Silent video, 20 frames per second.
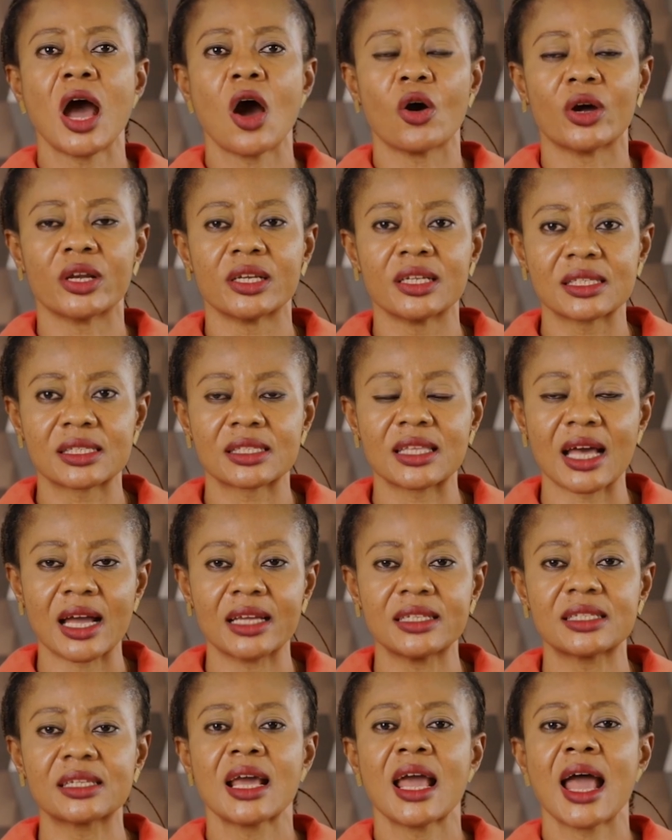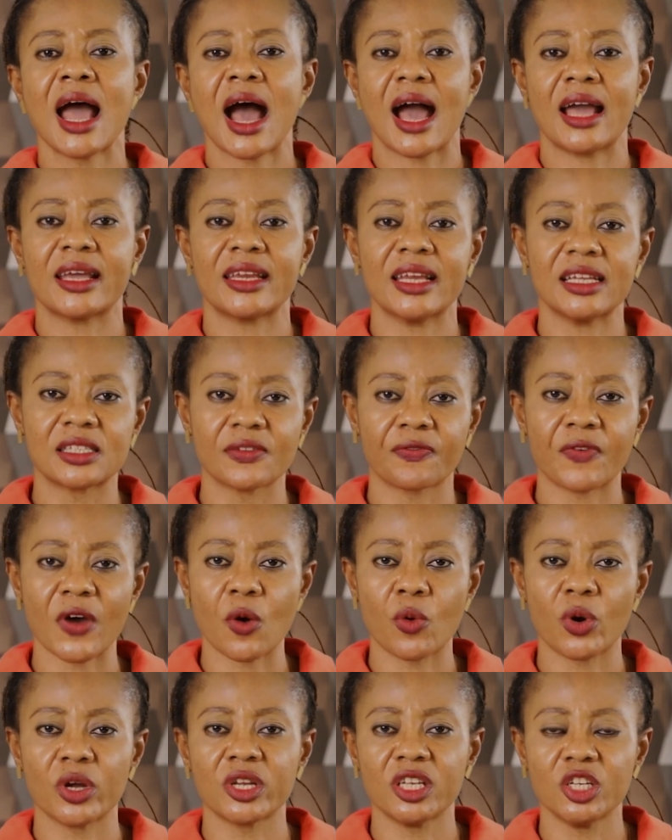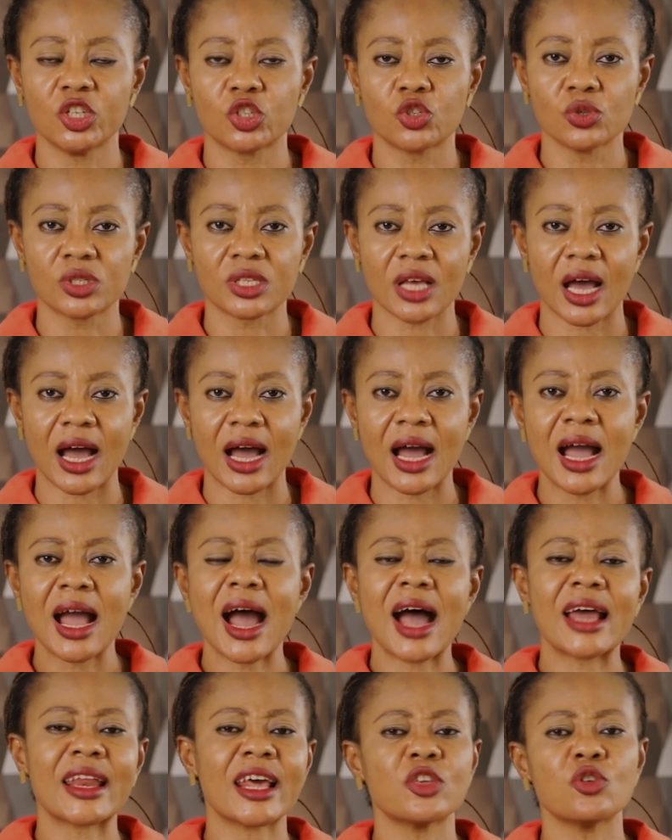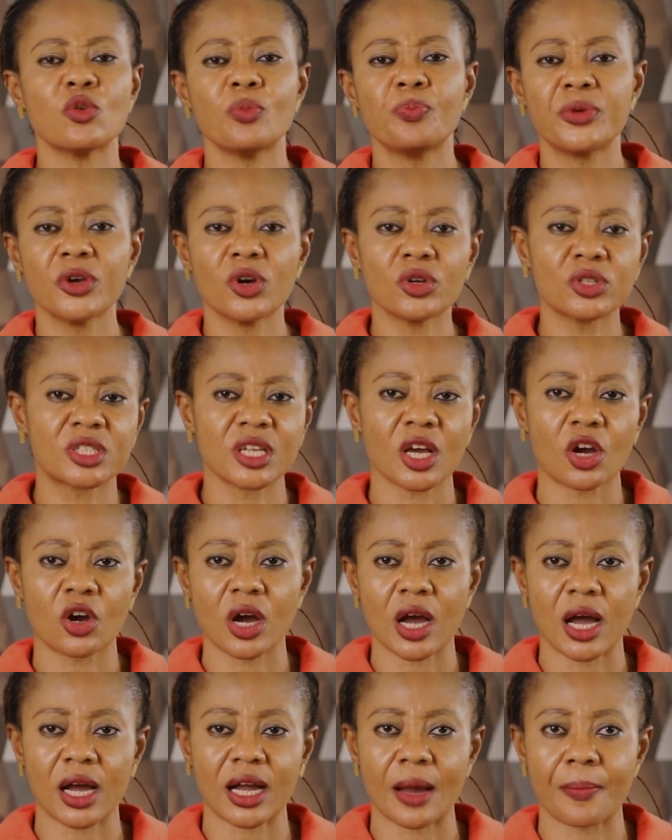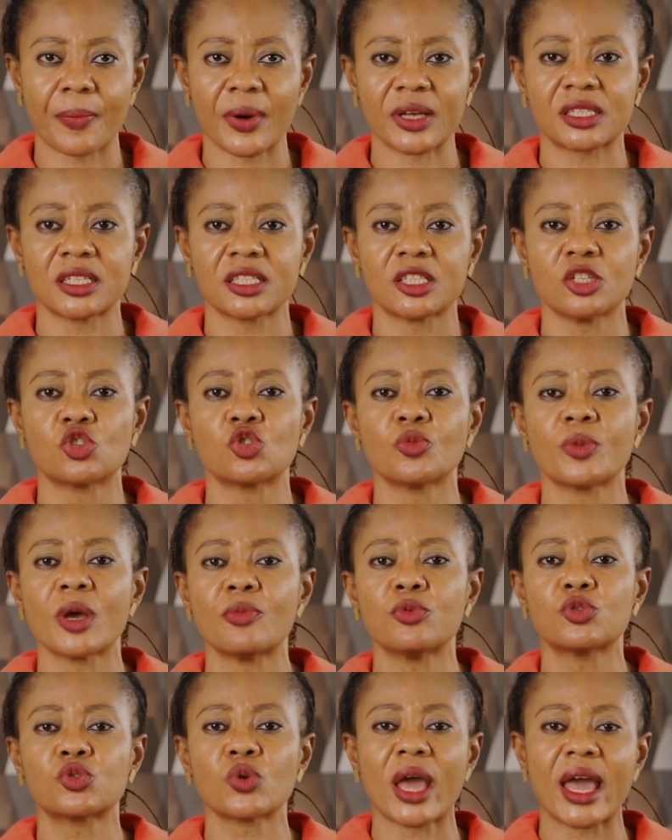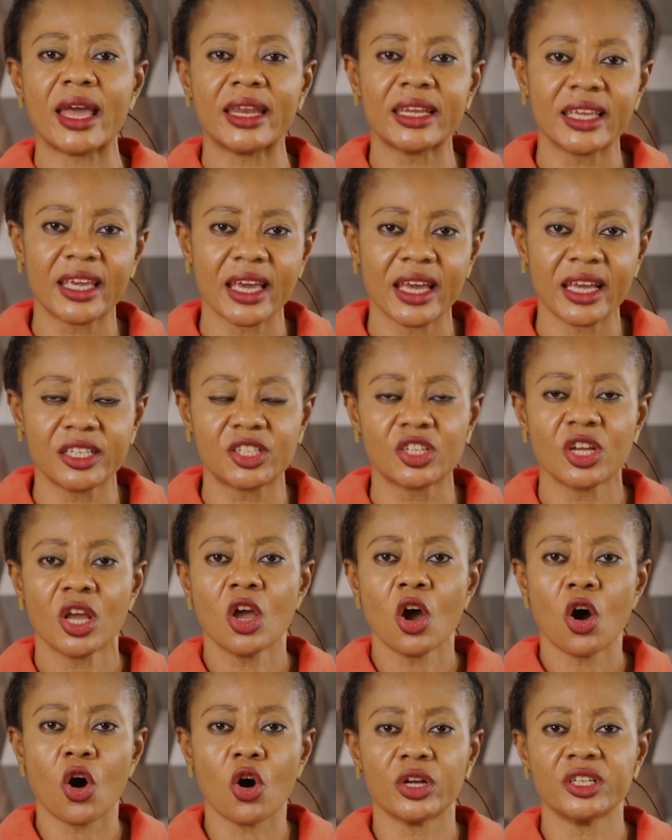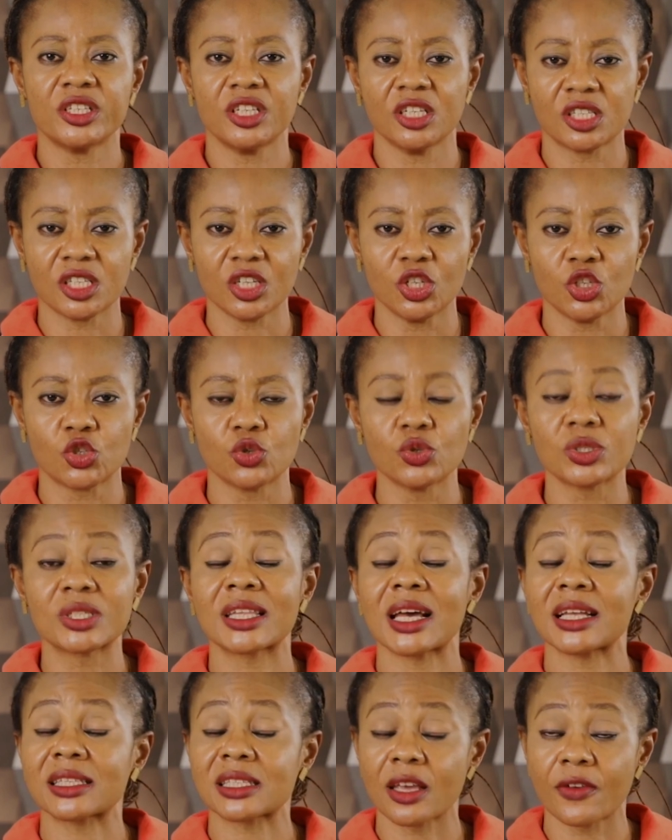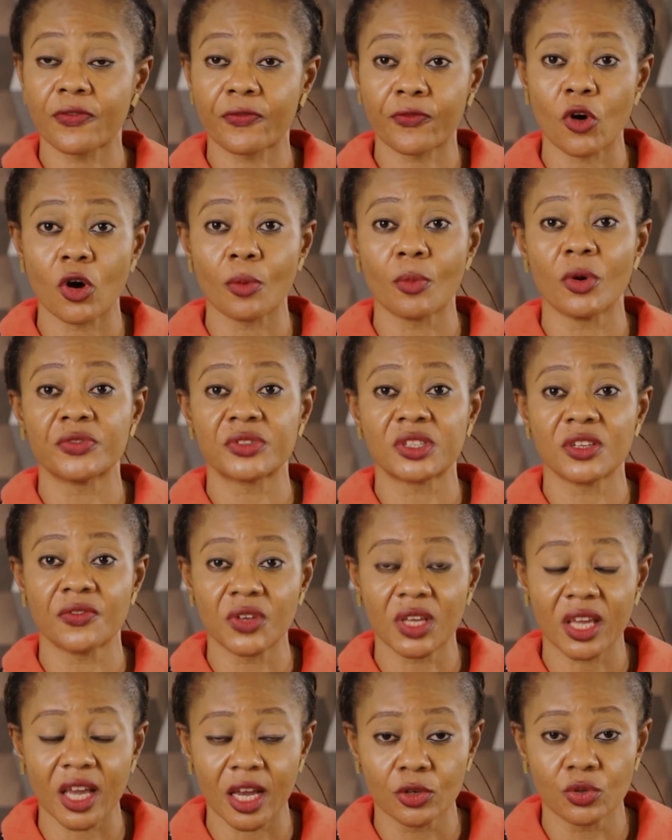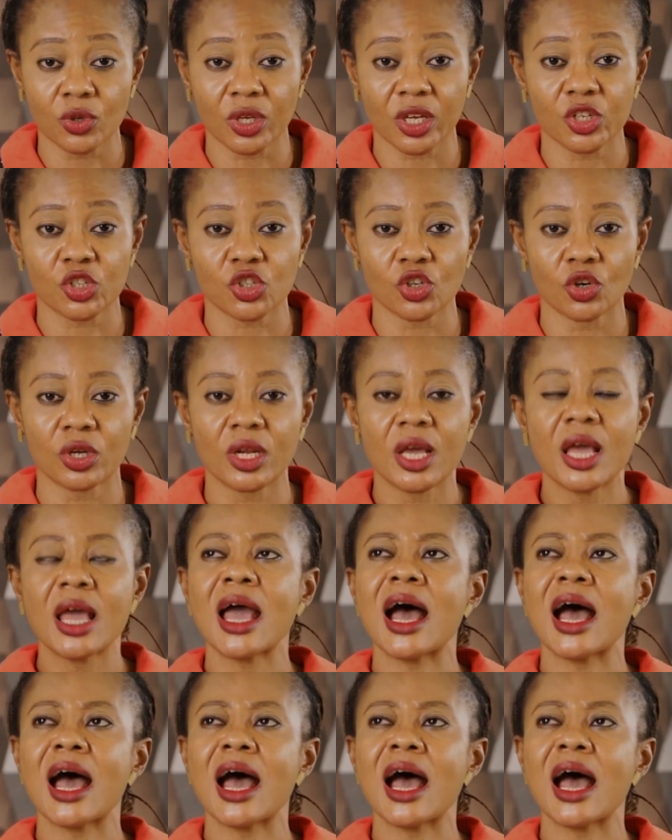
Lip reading: understand, identify what the issues are, and then you build their capacities to be able to engage on these issues. That's a form of civic education.